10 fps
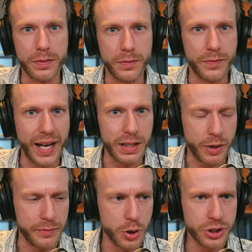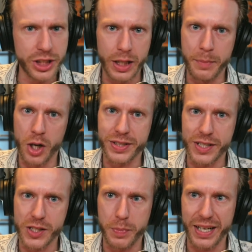violent revolutionary
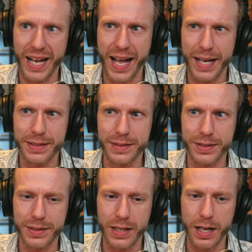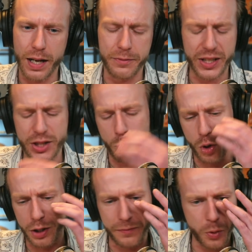Marxist, but as I forget the
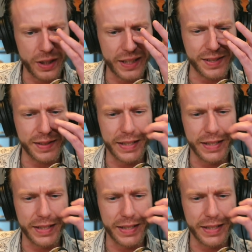word for it.